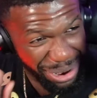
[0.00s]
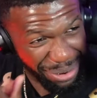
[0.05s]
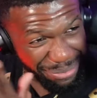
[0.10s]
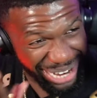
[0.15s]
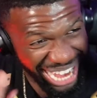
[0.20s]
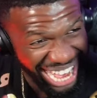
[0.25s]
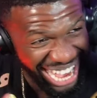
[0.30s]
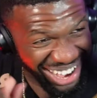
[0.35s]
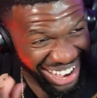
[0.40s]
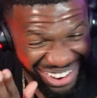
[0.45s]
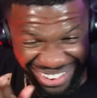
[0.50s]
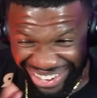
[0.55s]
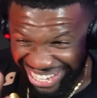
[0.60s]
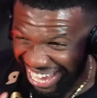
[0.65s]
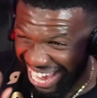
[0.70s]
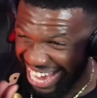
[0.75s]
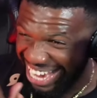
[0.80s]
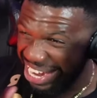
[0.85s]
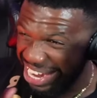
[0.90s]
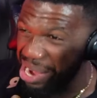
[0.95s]
I'm like,
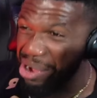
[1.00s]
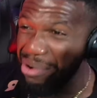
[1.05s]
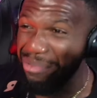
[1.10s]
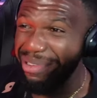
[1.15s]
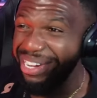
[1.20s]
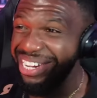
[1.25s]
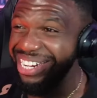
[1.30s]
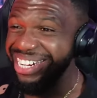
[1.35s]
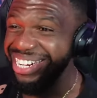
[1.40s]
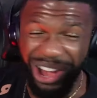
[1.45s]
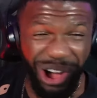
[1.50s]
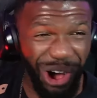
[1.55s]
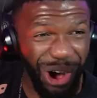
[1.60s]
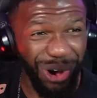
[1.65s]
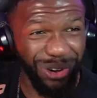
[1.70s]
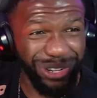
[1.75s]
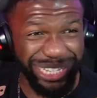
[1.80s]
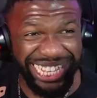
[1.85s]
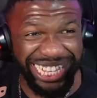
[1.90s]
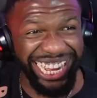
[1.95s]
okay, Coby. The
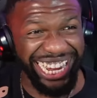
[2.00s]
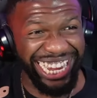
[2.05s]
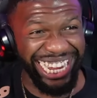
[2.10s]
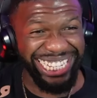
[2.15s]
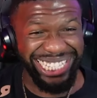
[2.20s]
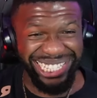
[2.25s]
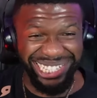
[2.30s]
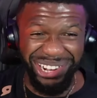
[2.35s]
hoes looking